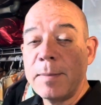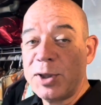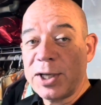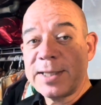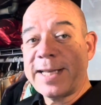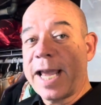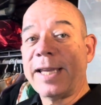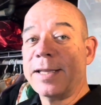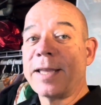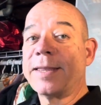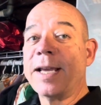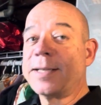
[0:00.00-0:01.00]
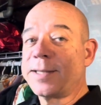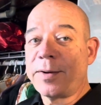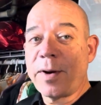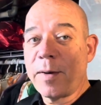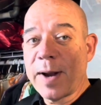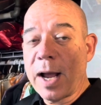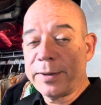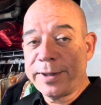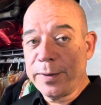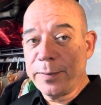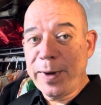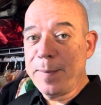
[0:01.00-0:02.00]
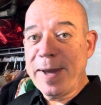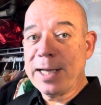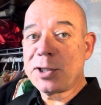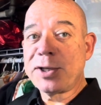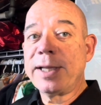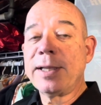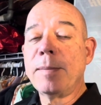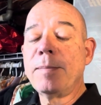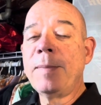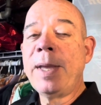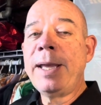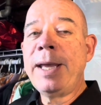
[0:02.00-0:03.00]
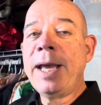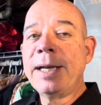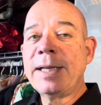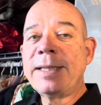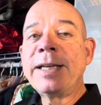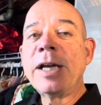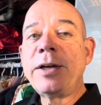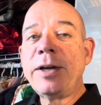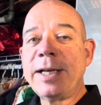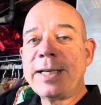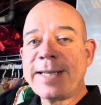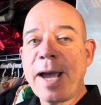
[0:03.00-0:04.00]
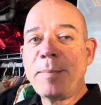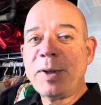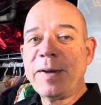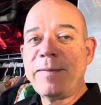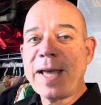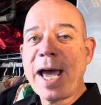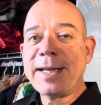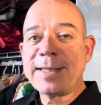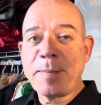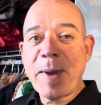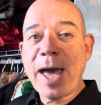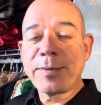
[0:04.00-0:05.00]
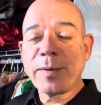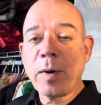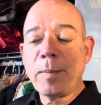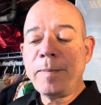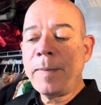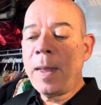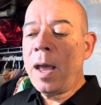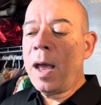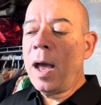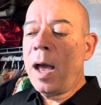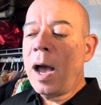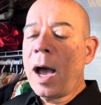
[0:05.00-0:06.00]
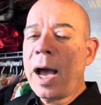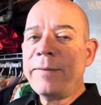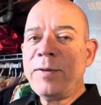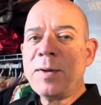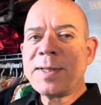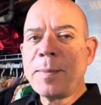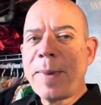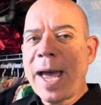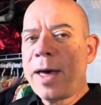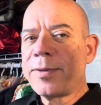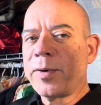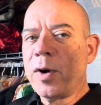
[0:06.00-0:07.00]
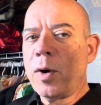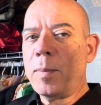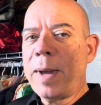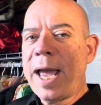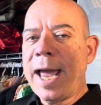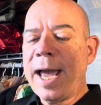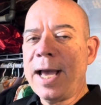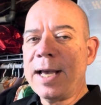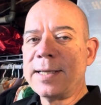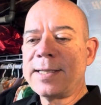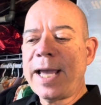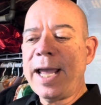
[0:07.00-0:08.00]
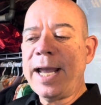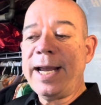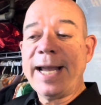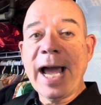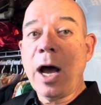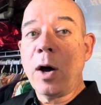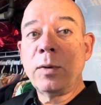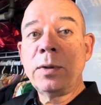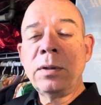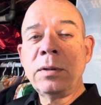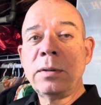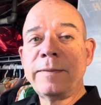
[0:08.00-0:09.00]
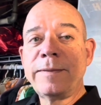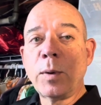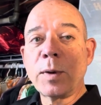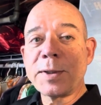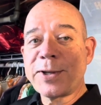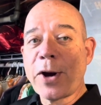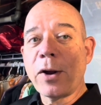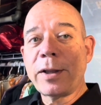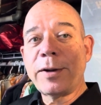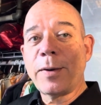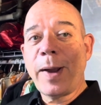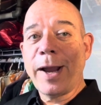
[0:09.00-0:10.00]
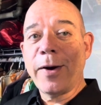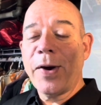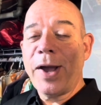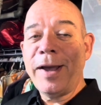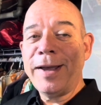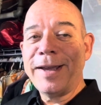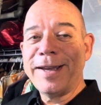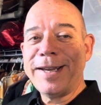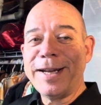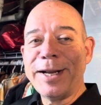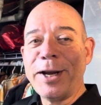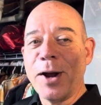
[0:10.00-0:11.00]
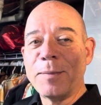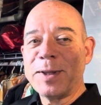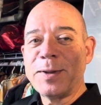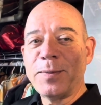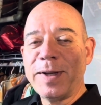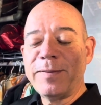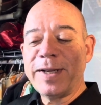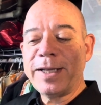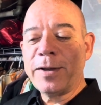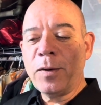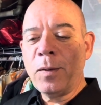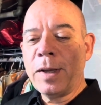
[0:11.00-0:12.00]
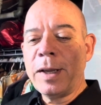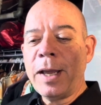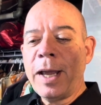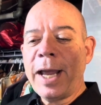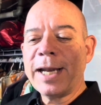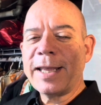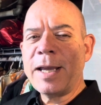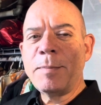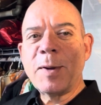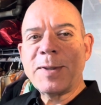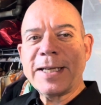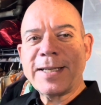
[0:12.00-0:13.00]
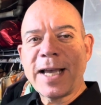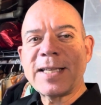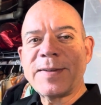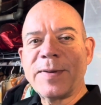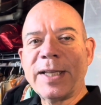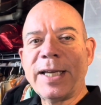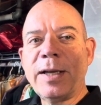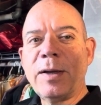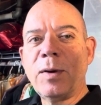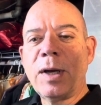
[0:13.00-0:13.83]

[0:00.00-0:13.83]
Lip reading: just taking the things that are around here and reimagining them. And I think a good example of that is a bathrobe. I've used a bathrobe as a gown for Scarlett O'Hara in a Gone with the Wind video. And I think most successfully,